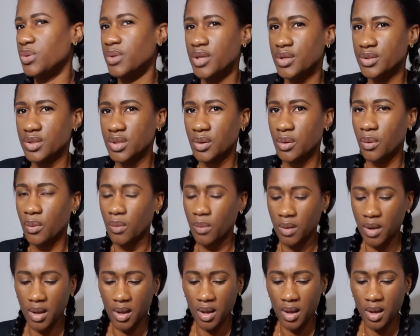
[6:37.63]
years ago,
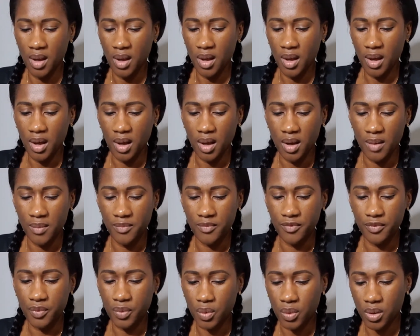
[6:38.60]

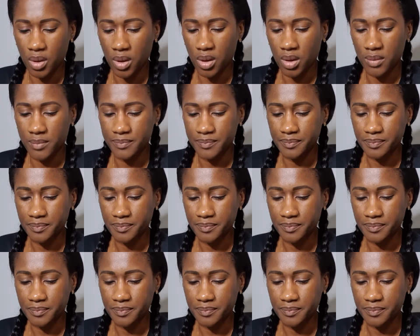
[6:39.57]
for